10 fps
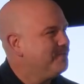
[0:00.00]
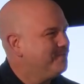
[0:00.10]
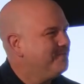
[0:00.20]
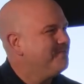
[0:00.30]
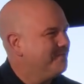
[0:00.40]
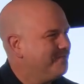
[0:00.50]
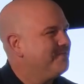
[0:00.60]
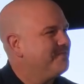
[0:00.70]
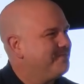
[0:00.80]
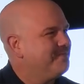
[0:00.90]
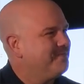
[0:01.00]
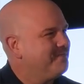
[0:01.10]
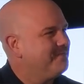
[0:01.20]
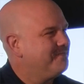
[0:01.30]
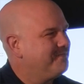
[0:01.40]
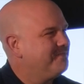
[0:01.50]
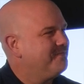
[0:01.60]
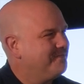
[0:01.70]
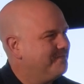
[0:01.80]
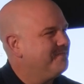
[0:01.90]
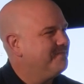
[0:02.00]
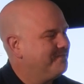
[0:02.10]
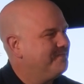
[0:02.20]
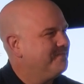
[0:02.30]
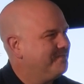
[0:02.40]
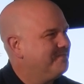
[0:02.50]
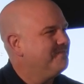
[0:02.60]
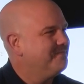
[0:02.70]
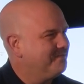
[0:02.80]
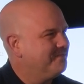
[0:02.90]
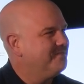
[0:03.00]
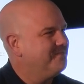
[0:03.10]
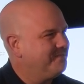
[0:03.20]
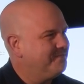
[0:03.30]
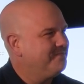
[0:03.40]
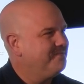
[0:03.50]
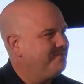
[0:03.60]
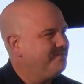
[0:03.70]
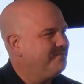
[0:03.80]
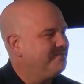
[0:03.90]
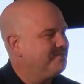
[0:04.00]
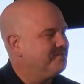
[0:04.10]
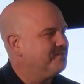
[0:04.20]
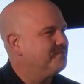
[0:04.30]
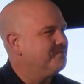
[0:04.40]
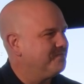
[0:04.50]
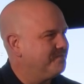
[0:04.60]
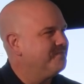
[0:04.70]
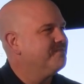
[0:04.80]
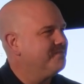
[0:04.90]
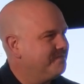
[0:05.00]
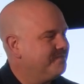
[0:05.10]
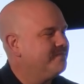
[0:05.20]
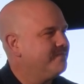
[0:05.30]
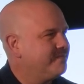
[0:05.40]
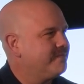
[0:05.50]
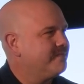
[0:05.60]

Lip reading: [no speech]